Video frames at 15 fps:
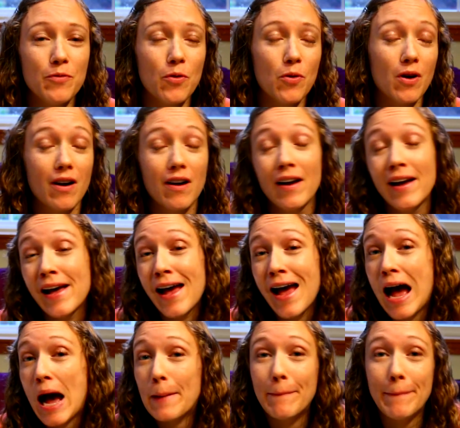for
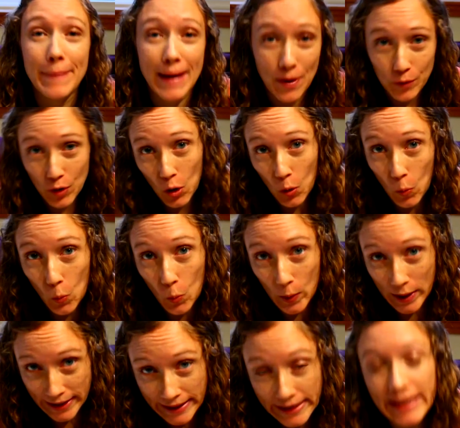about a
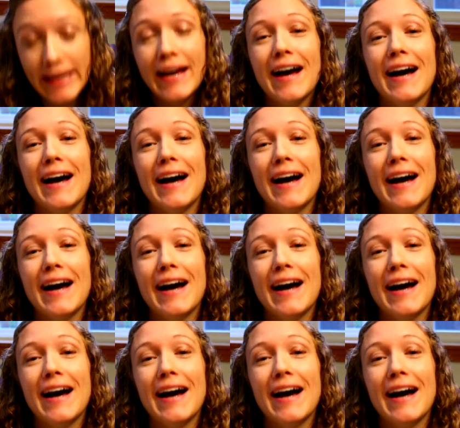week.